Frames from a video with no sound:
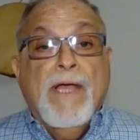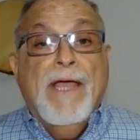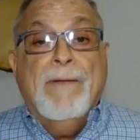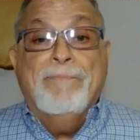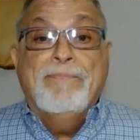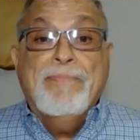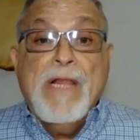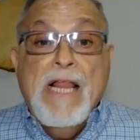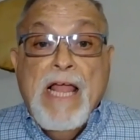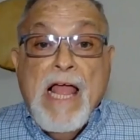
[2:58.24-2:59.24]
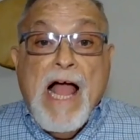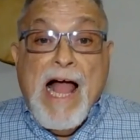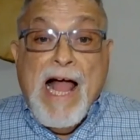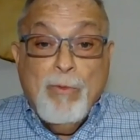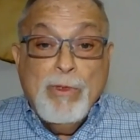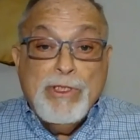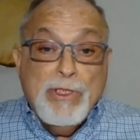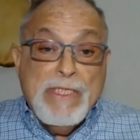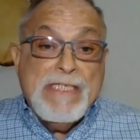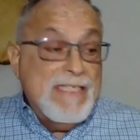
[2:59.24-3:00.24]
Okay, I want
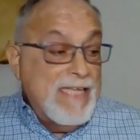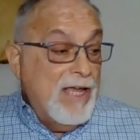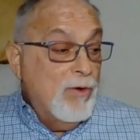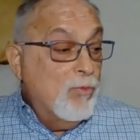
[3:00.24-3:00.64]
you to say